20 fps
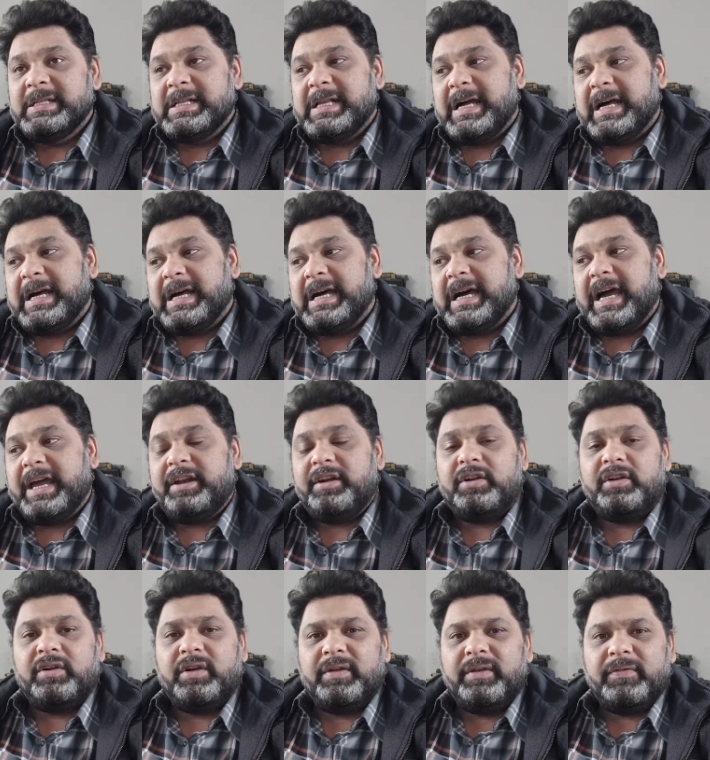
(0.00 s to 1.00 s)
I don't
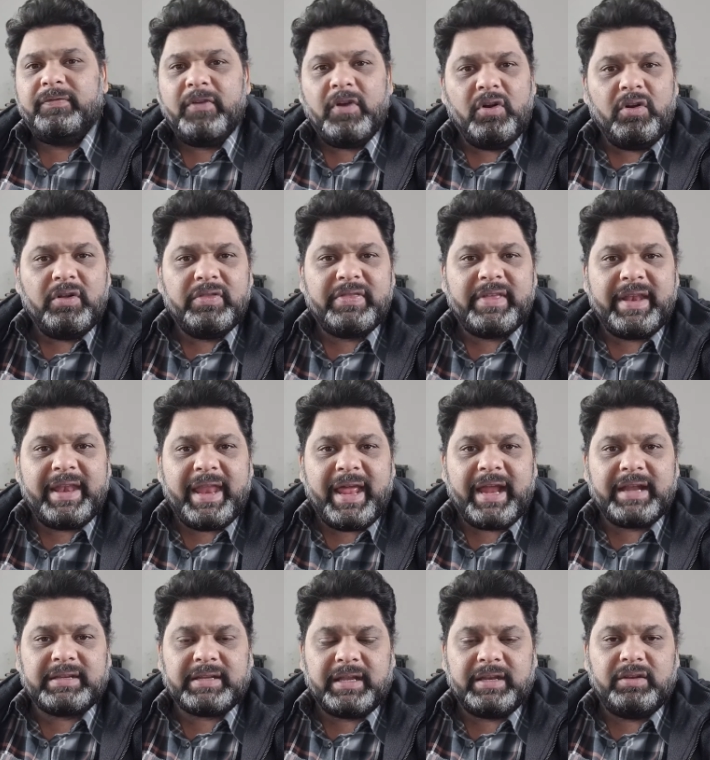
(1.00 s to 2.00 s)
know, if you're on the
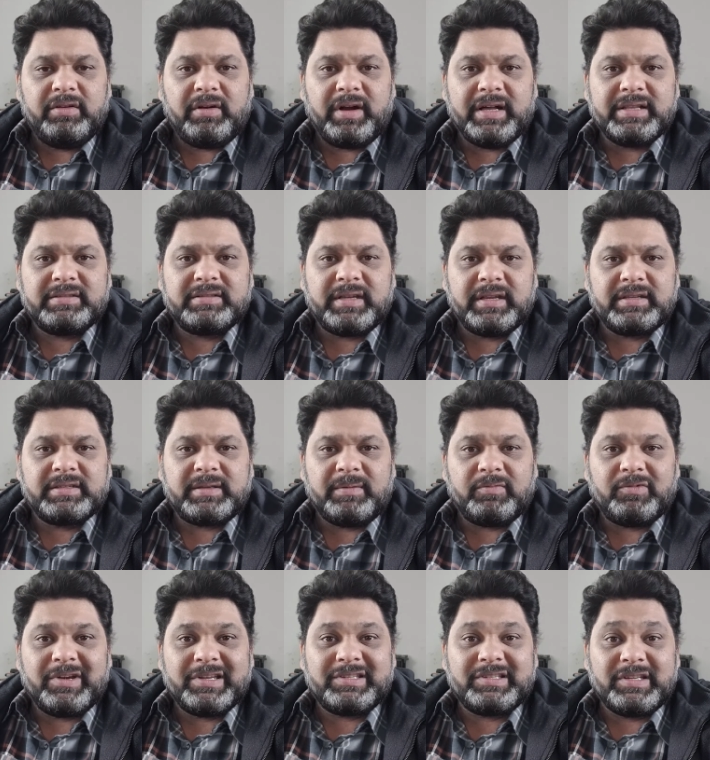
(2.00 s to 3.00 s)
net and you're answering some
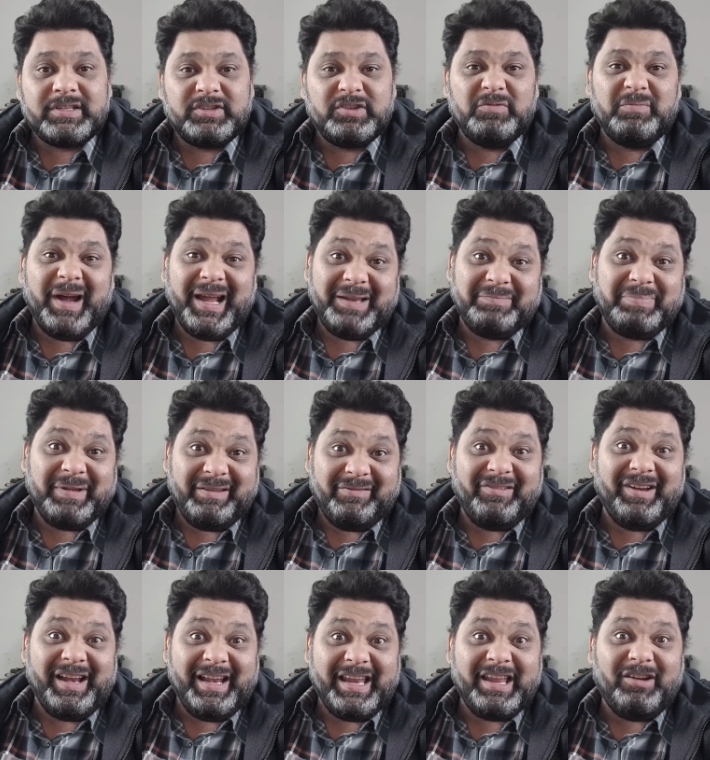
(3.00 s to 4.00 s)
questions, you might be
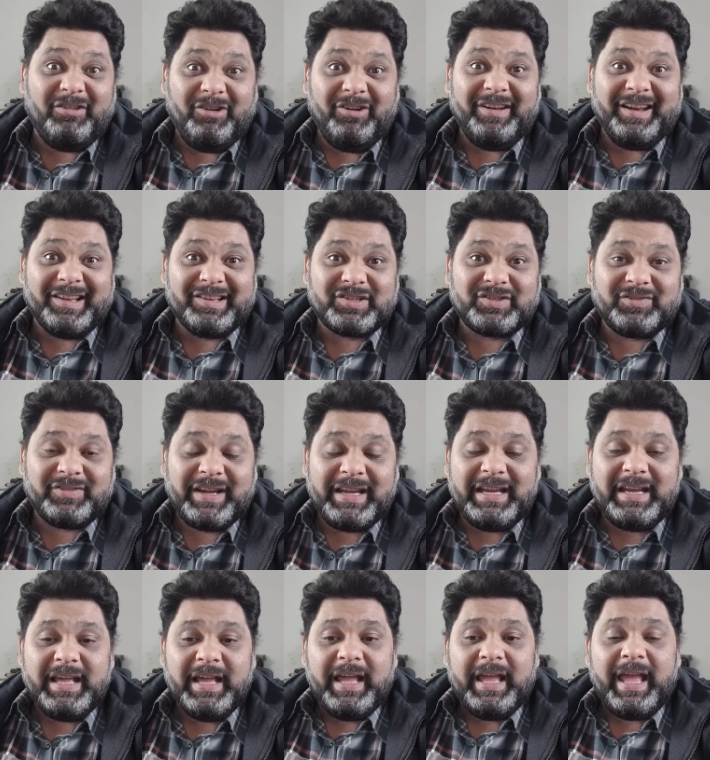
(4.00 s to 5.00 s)
really honest,
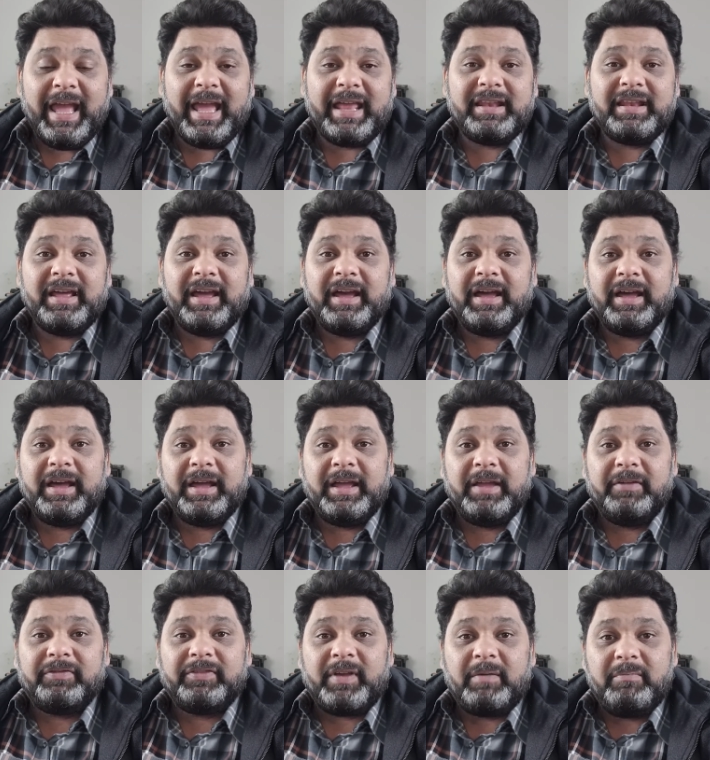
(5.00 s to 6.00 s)
right? And
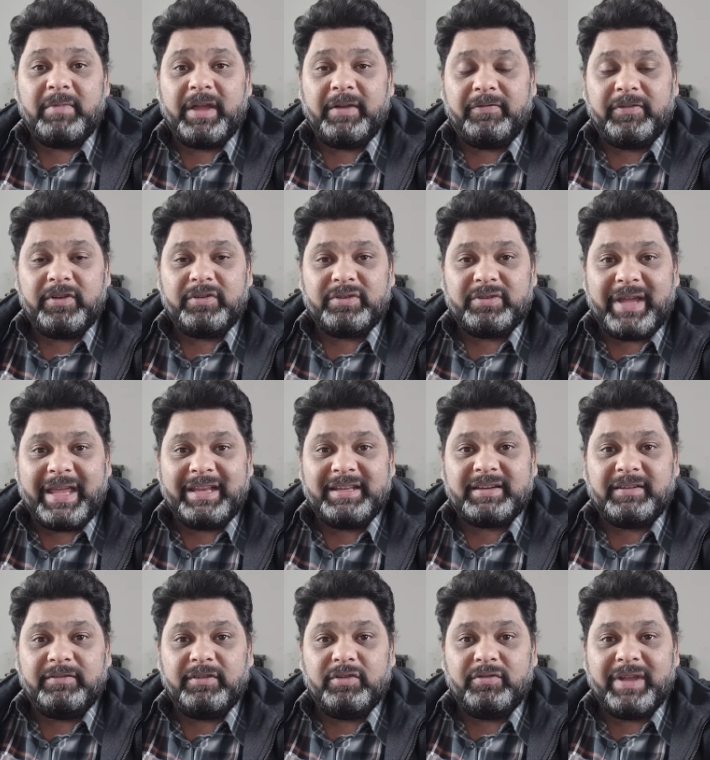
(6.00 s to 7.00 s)
if you're
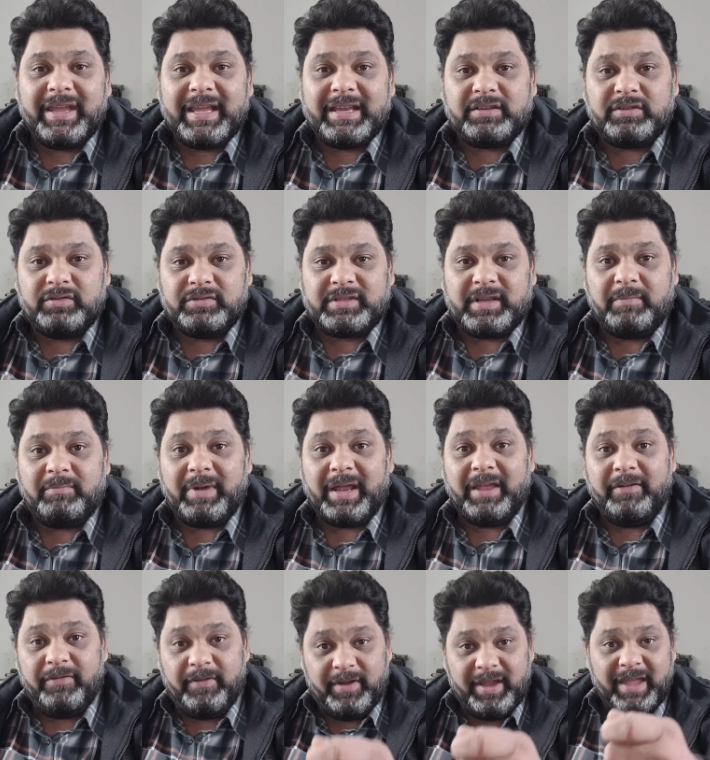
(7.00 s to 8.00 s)
interviewing it to somebody,
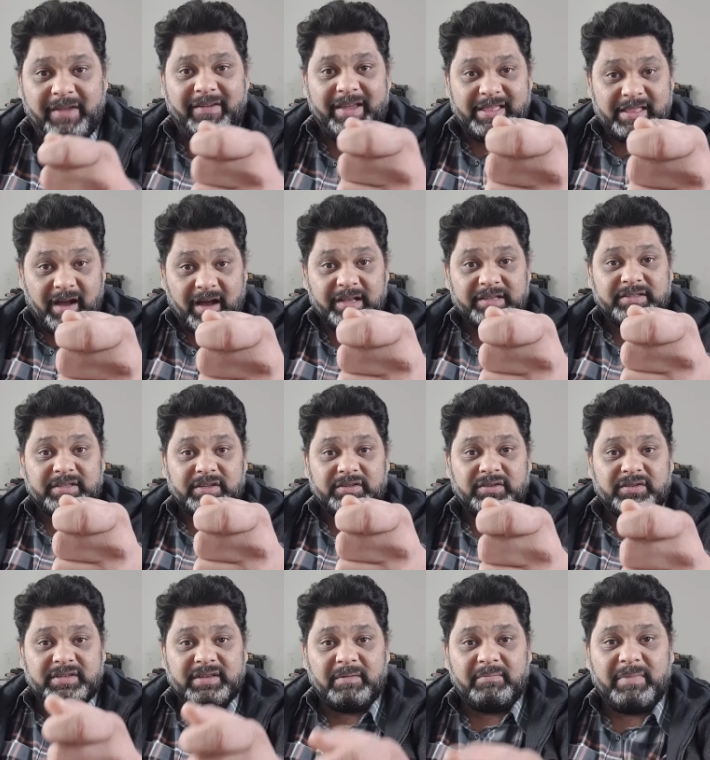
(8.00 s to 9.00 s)
if you're giving the answers to
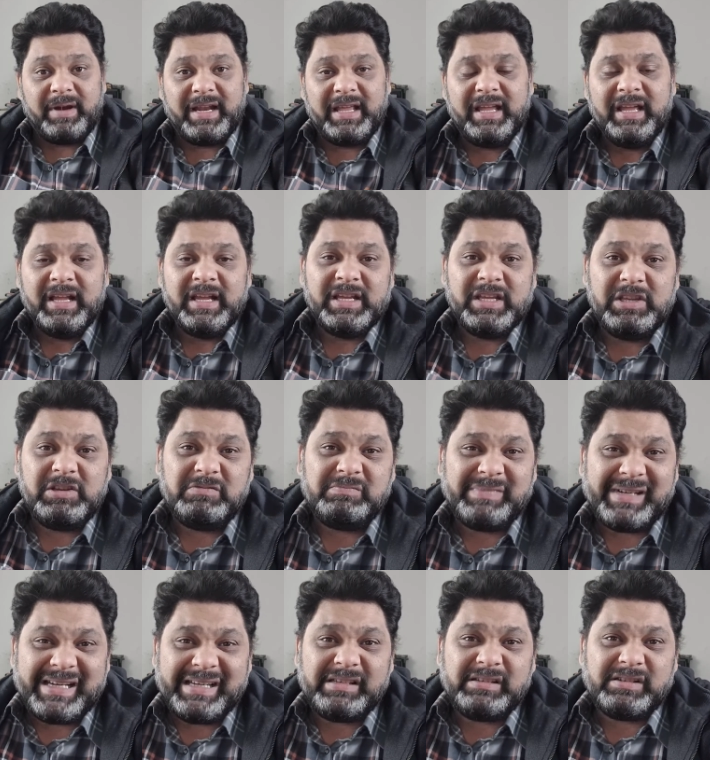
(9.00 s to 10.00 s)
somebody, you
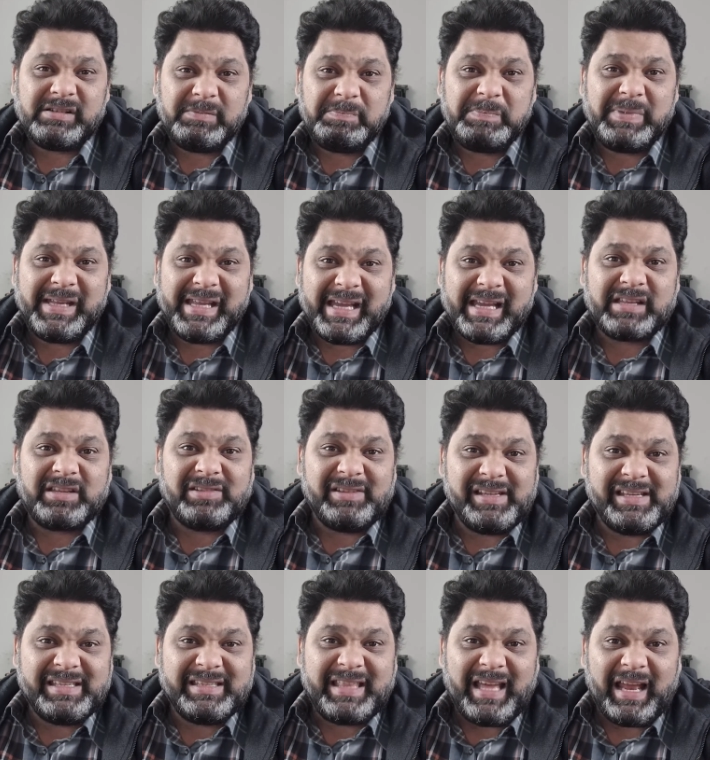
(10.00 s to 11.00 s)
might not be
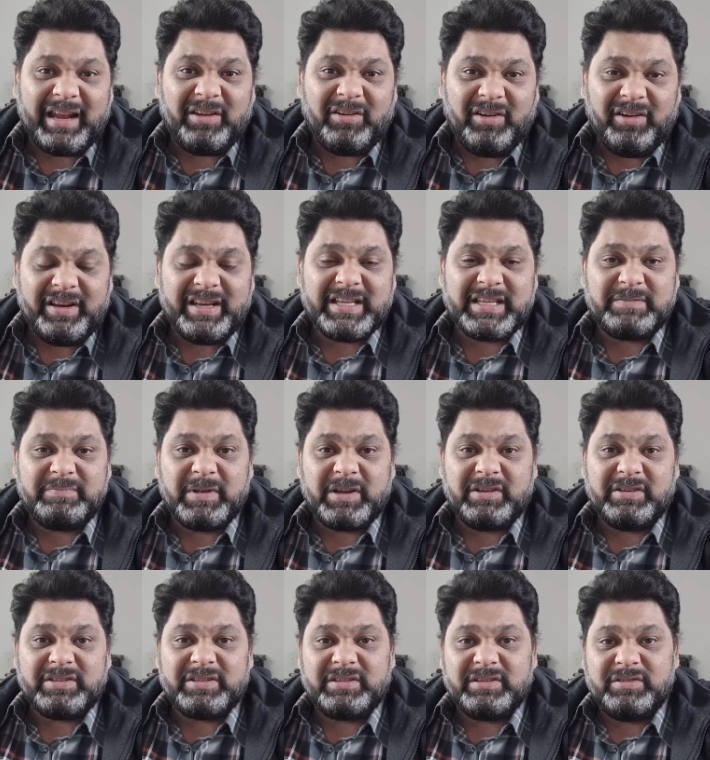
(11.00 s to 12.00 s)
actually that honest,
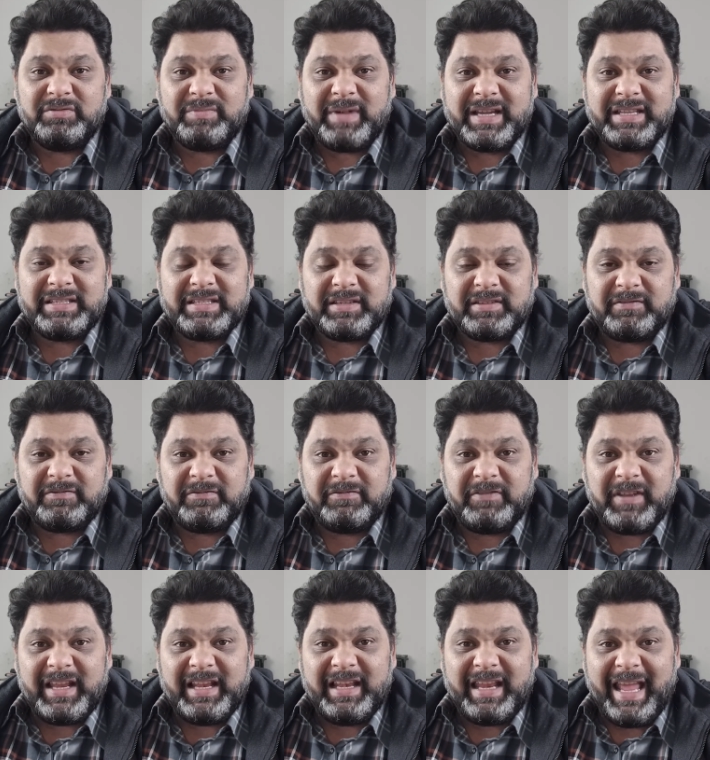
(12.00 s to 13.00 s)
because you might just
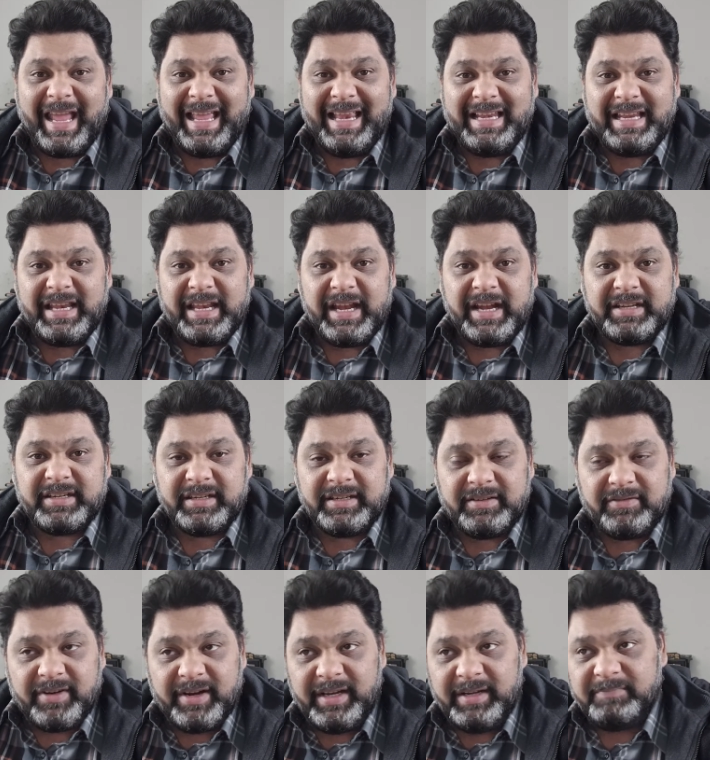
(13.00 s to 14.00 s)
feel alienated,
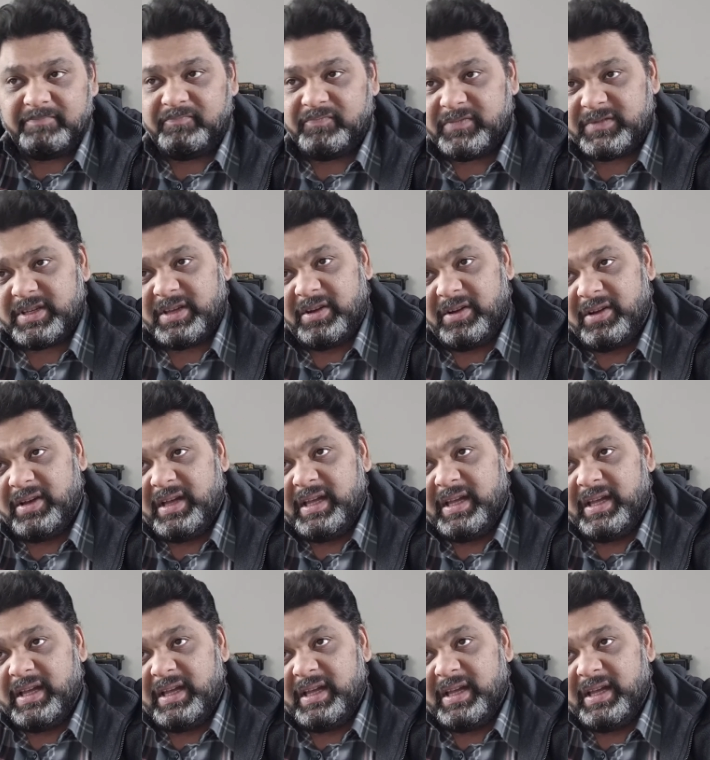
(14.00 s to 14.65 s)
right? So